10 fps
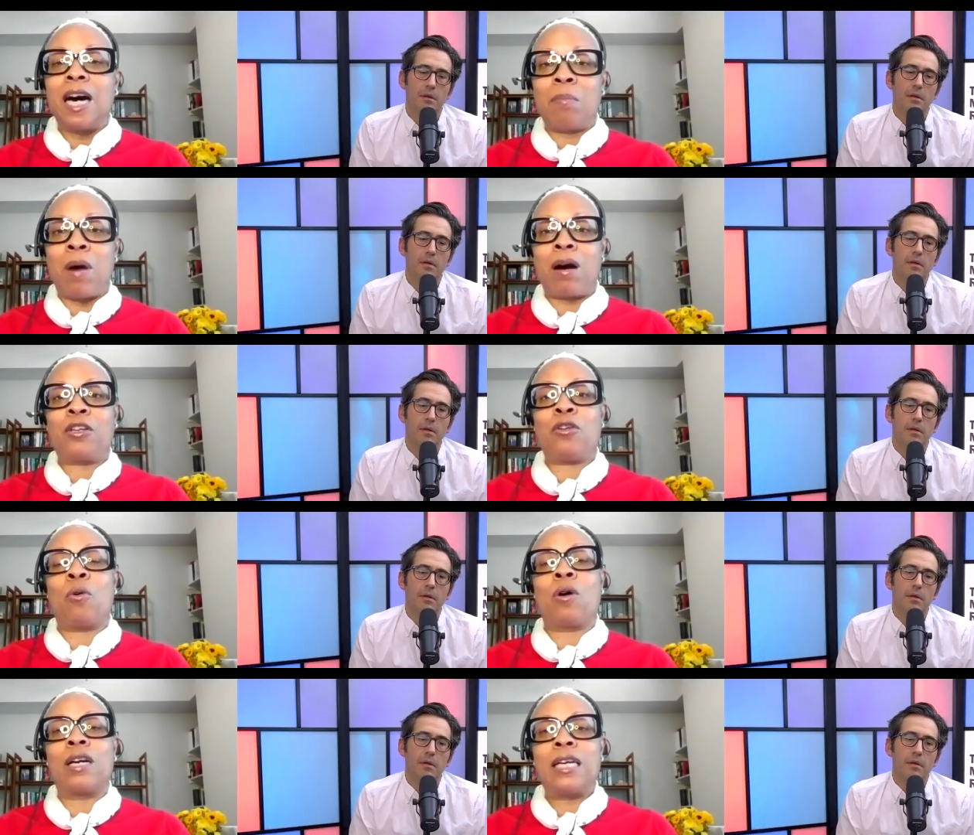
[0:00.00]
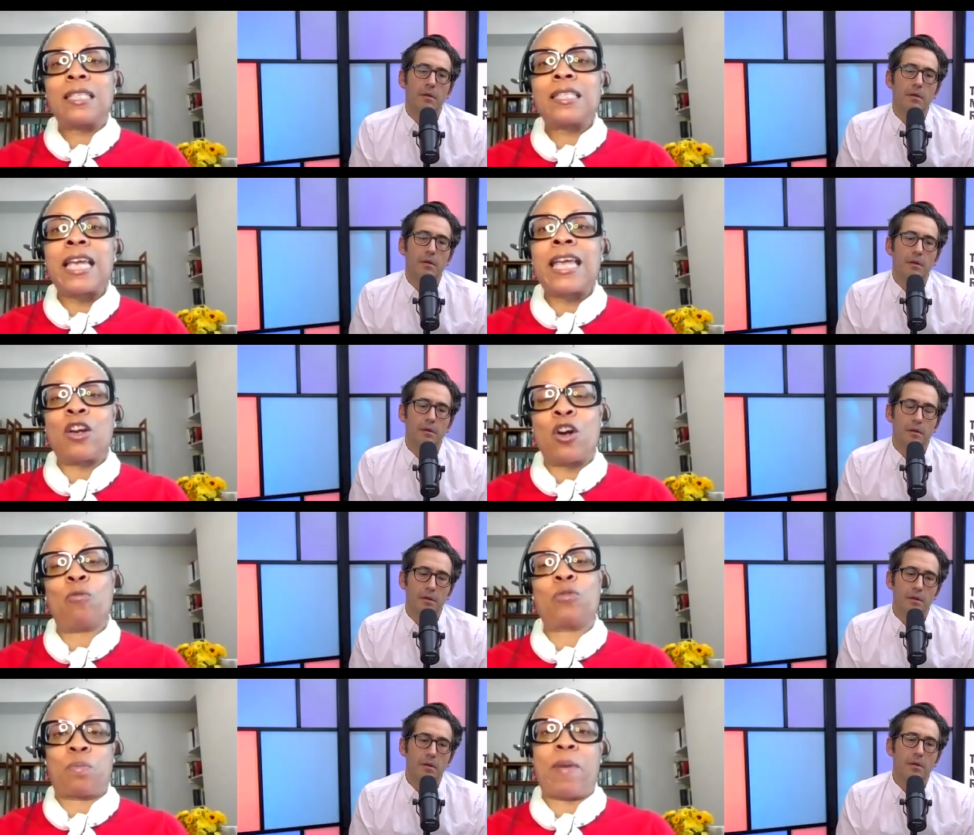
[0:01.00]
Speaker 1: among your
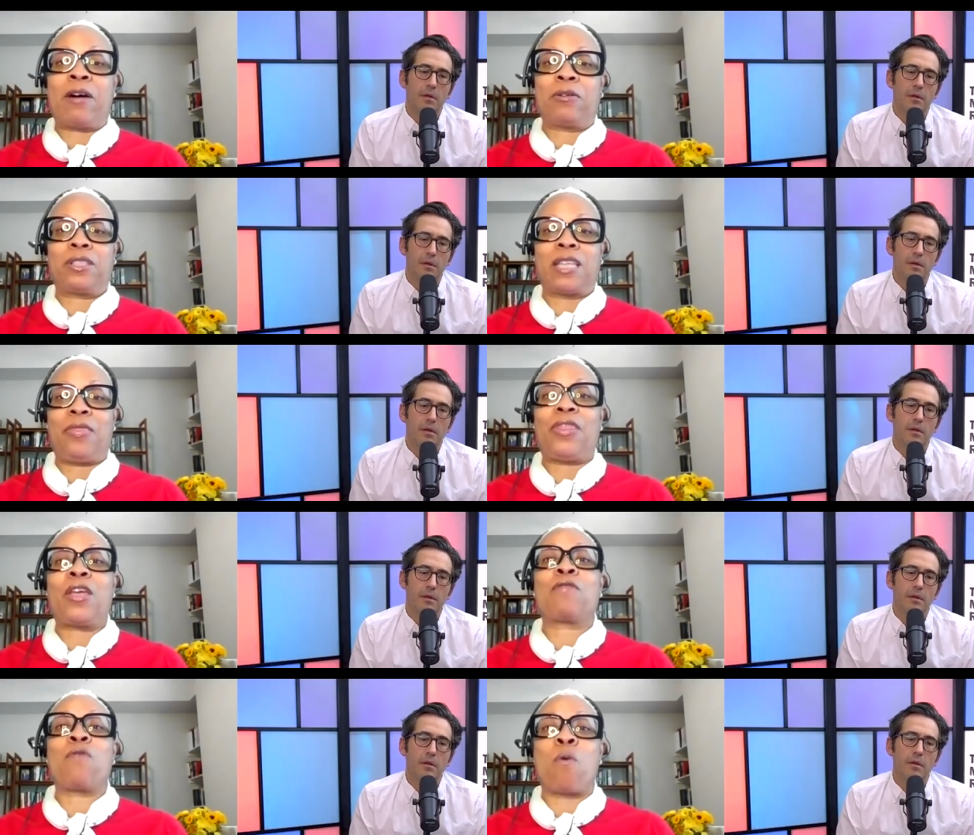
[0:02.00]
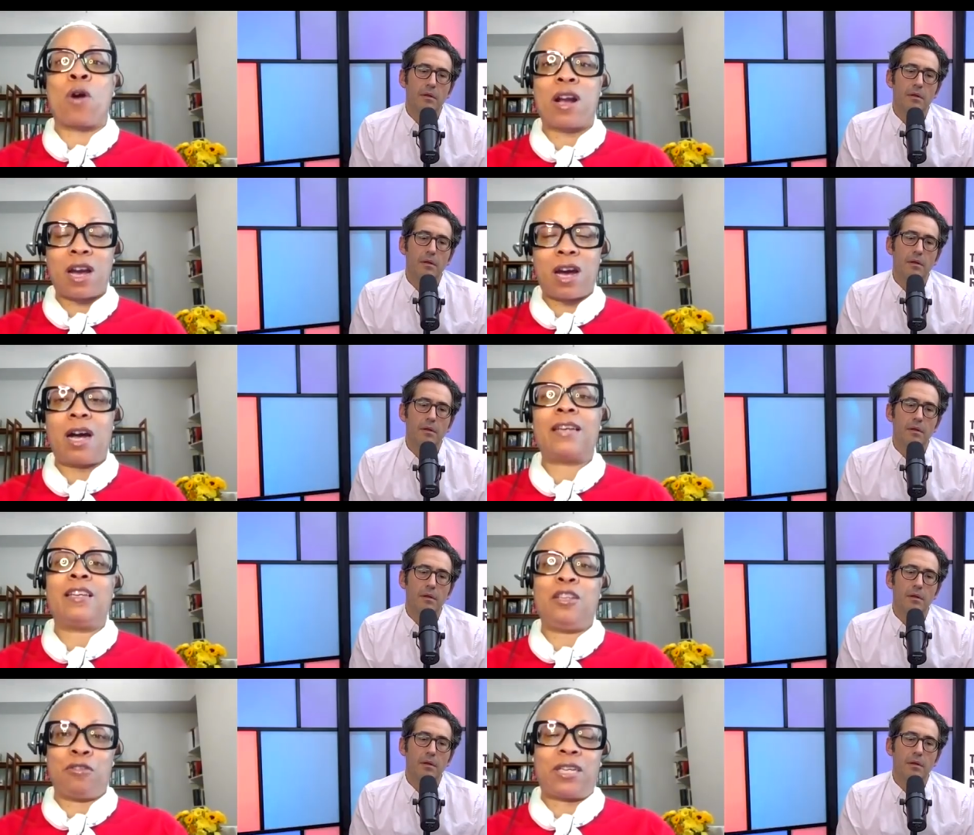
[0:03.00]
stay-at-home spouse and therefore cut
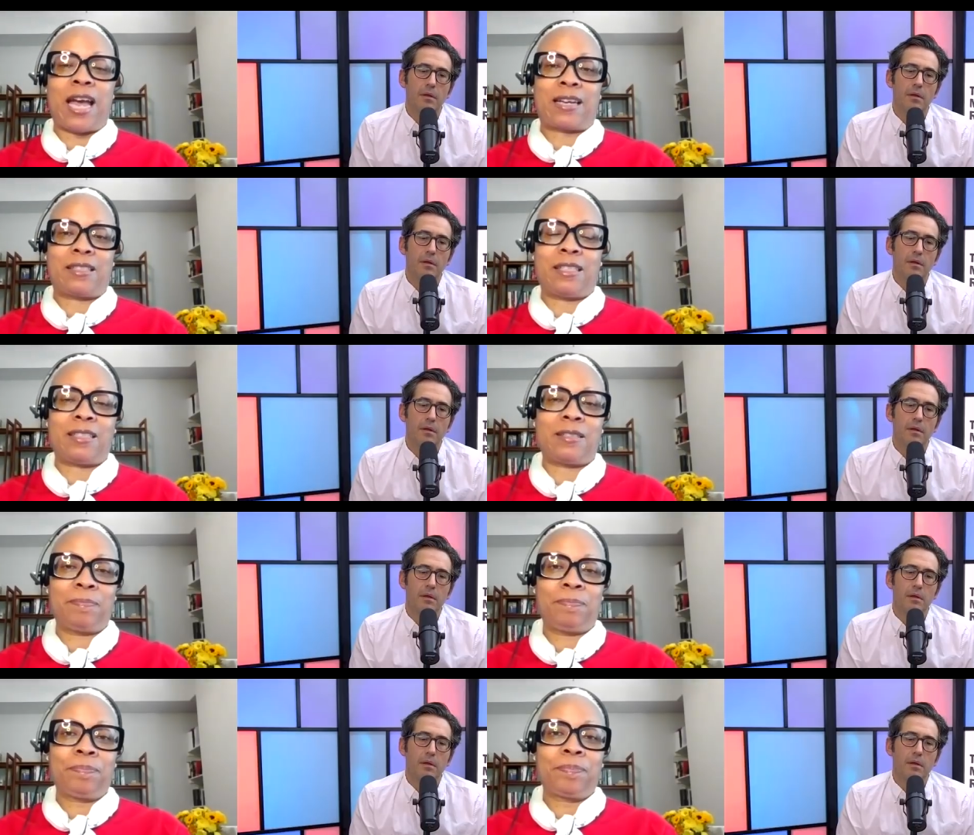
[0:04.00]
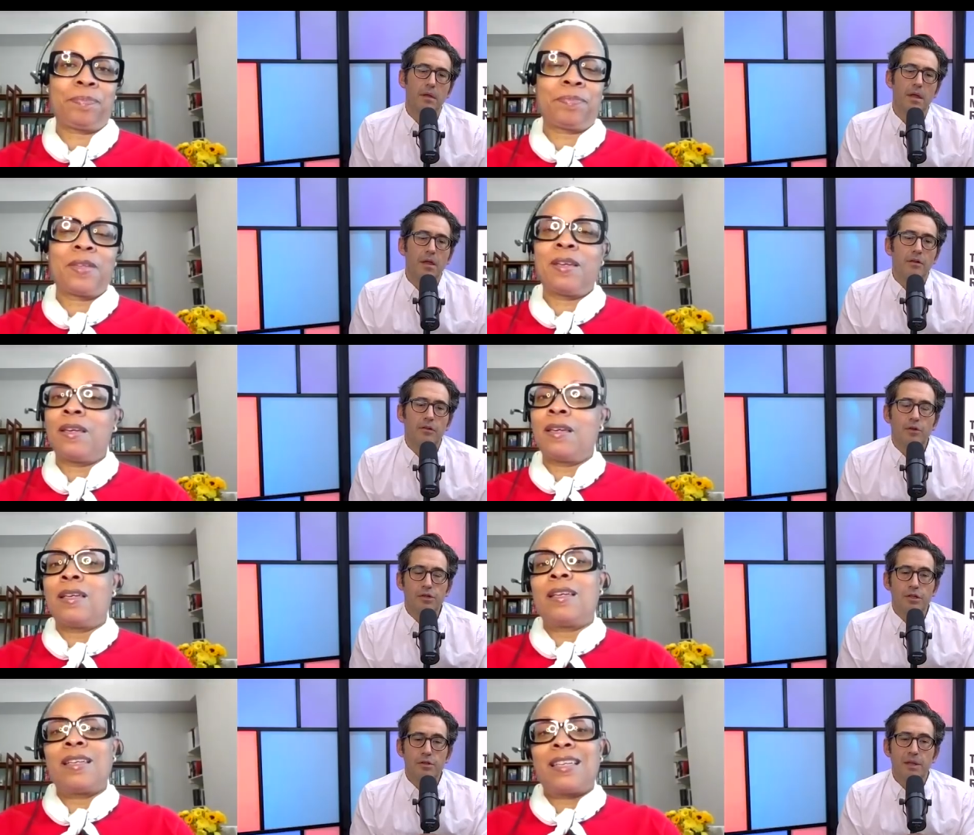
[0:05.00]
your taxes.
Speaker 2: So
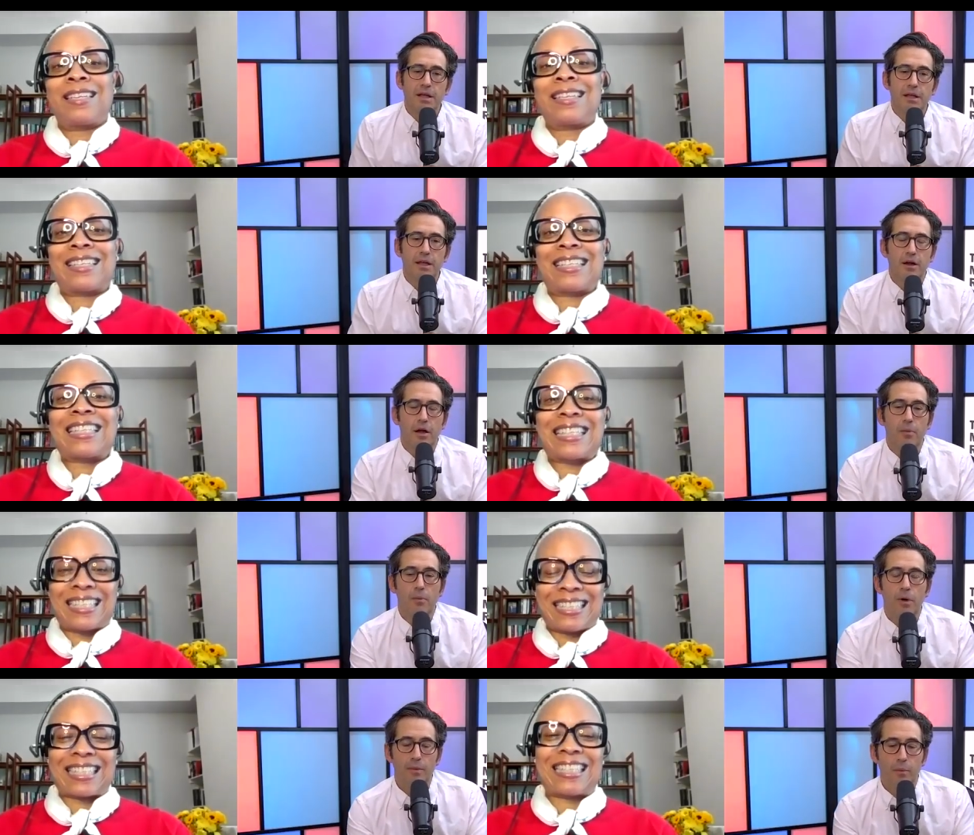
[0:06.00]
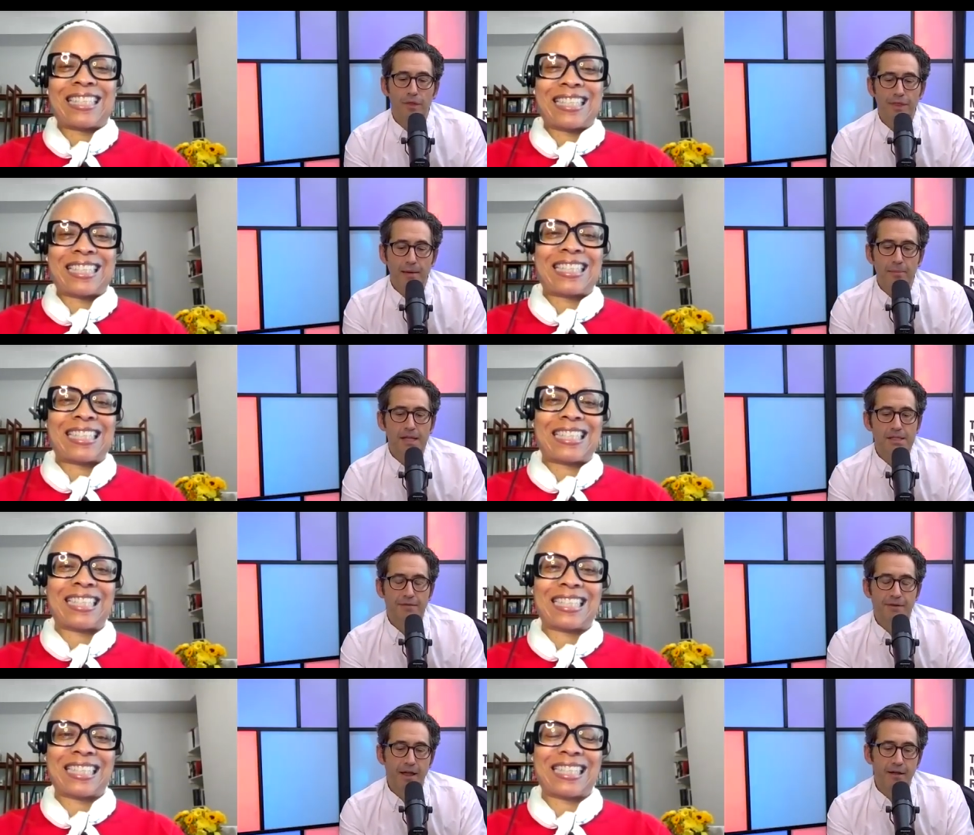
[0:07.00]
just to be clear on what, what that means, if,
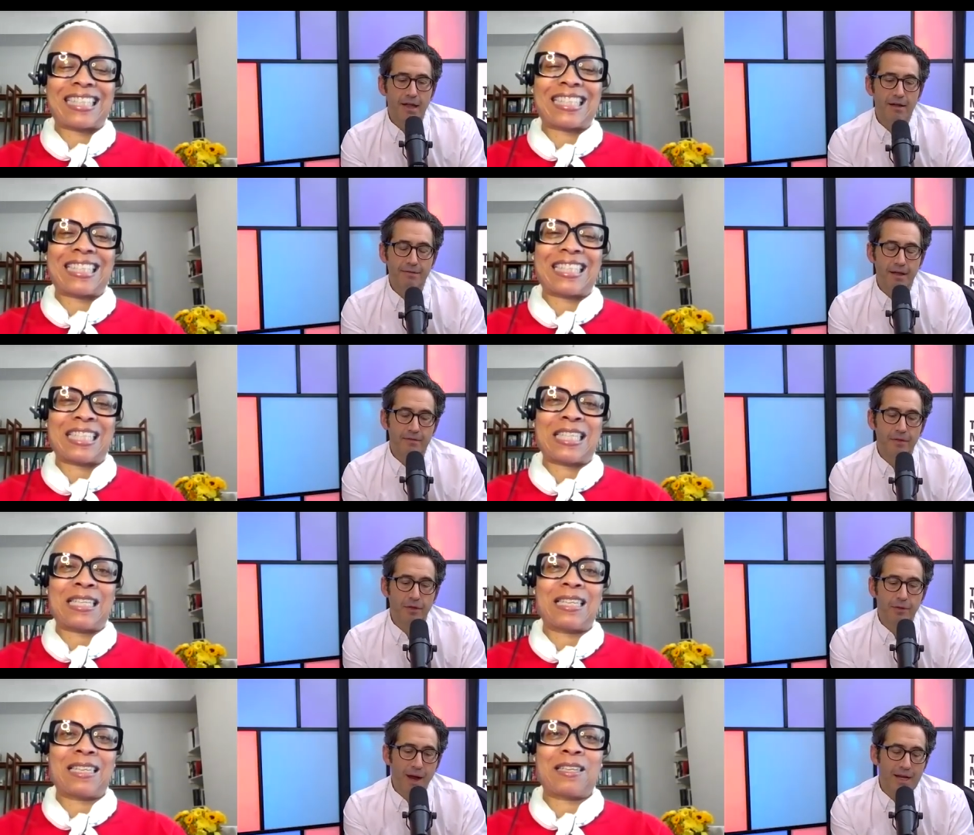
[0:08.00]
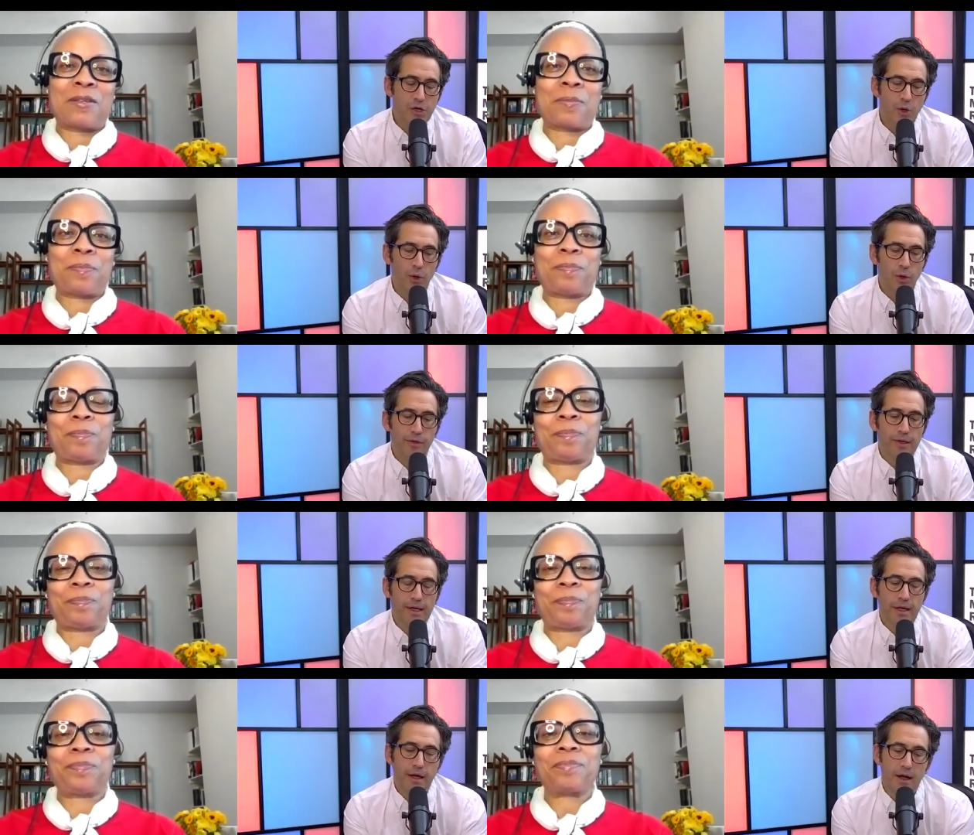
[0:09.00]
if, if the threshold
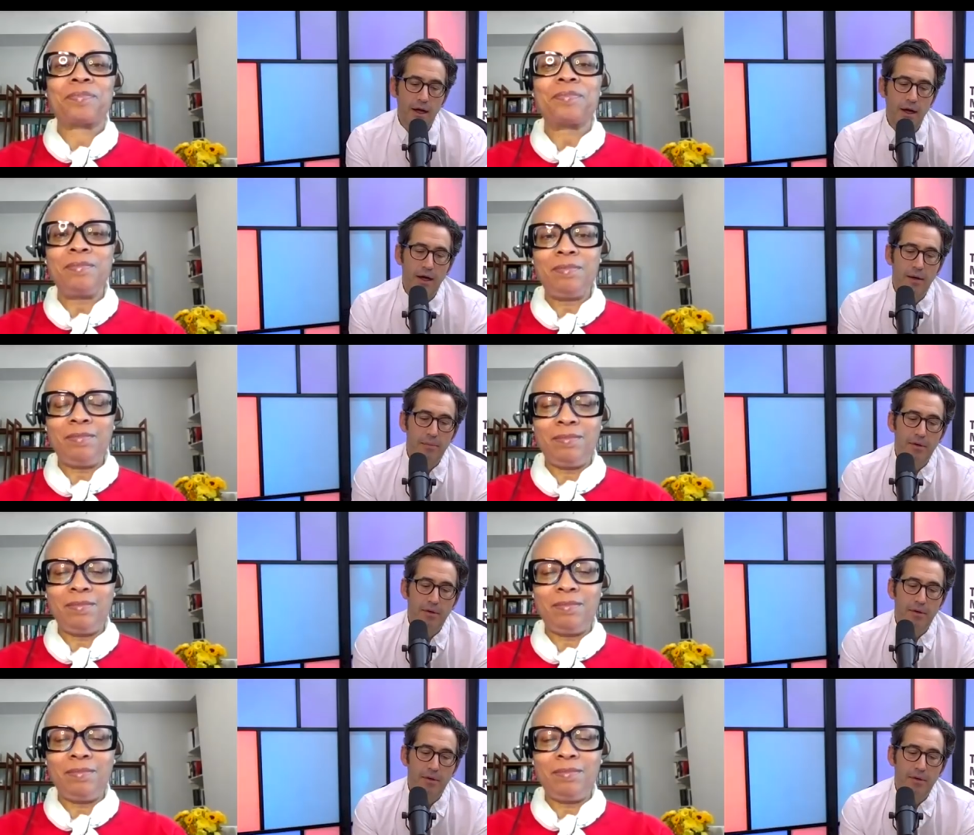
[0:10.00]
um,